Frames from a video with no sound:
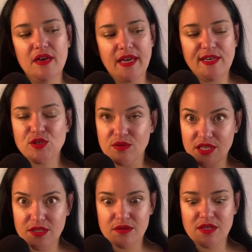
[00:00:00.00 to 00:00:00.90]
Okay, so
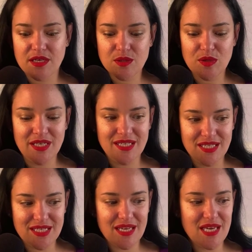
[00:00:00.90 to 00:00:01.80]
these are things we
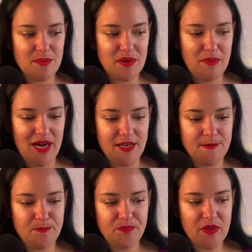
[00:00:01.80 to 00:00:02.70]
need to keep in
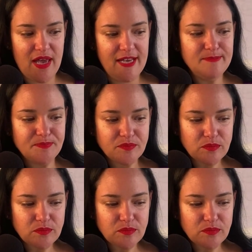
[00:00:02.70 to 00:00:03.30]
mind. Okay.